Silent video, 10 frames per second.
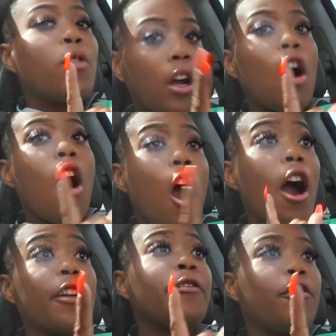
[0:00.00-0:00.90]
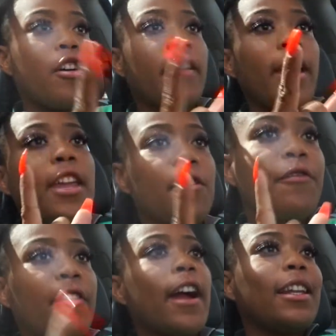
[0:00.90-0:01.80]
work hard for it and you
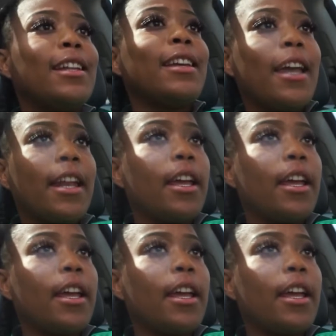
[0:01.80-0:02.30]
finally get